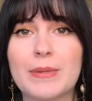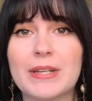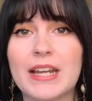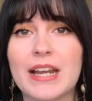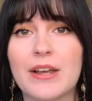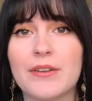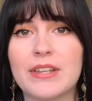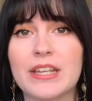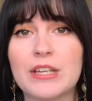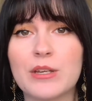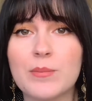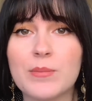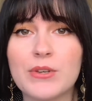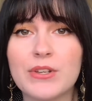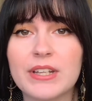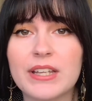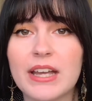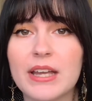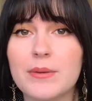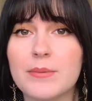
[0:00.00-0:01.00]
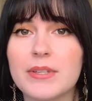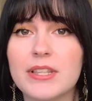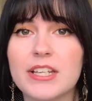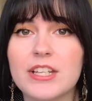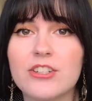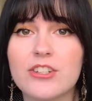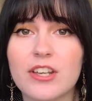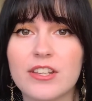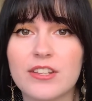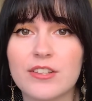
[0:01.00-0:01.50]
and how they communicate with
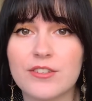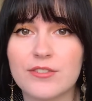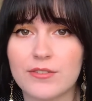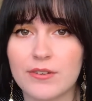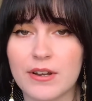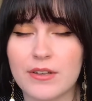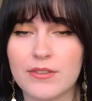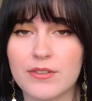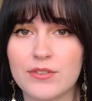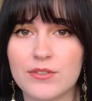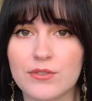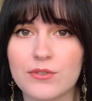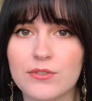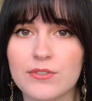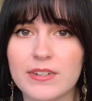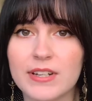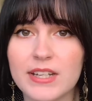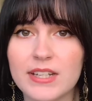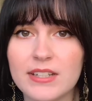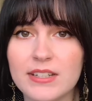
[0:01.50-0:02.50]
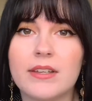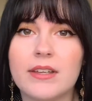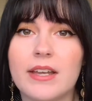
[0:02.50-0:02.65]
each other throughout the story.